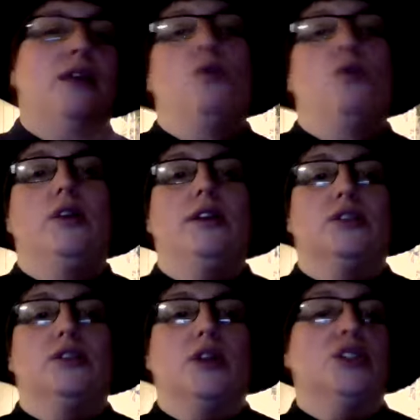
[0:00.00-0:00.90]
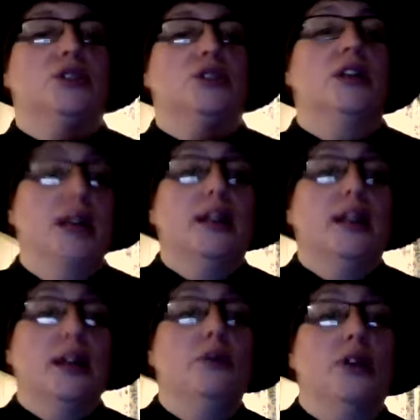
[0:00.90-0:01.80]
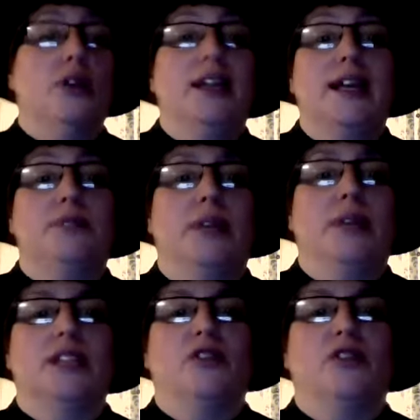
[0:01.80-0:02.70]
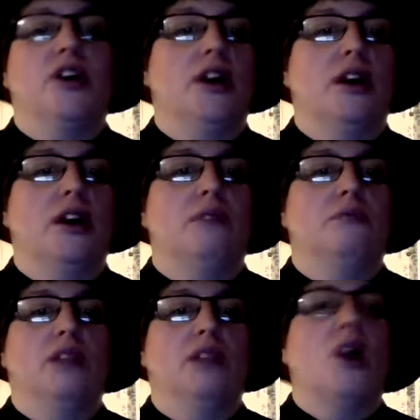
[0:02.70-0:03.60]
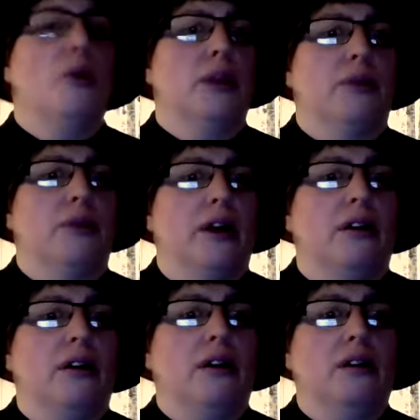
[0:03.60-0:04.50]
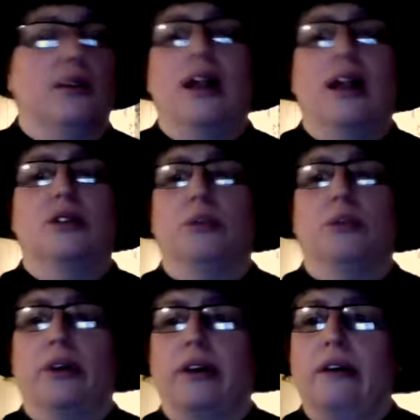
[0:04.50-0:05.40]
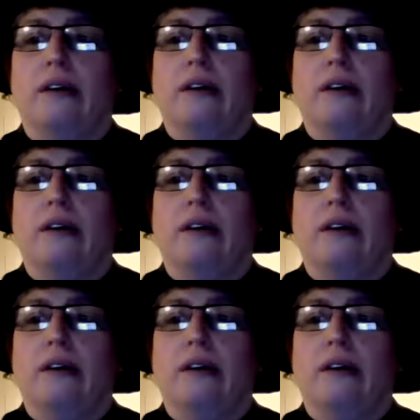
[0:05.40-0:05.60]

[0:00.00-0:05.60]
wooden structures that can look nice, but it's very little home on the prairie or little house on the prairie.